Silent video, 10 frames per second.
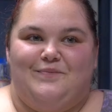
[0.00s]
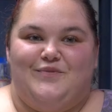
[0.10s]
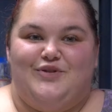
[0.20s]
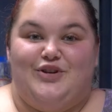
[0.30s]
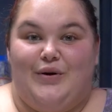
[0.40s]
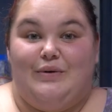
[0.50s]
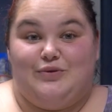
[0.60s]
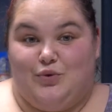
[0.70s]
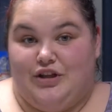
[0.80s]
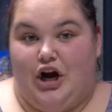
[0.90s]
So it
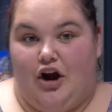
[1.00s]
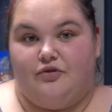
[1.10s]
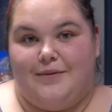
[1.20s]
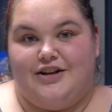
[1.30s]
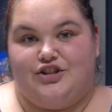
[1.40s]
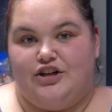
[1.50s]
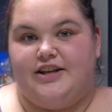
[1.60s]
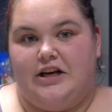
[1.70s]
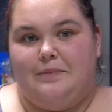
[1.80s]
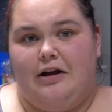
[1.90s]
was really hard for me to start
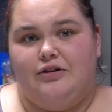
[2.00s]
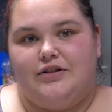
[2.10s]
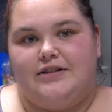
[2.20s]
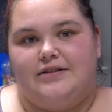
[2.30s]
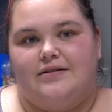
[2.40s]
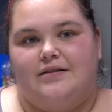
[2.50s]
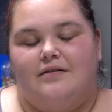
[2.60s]
setting boundaries.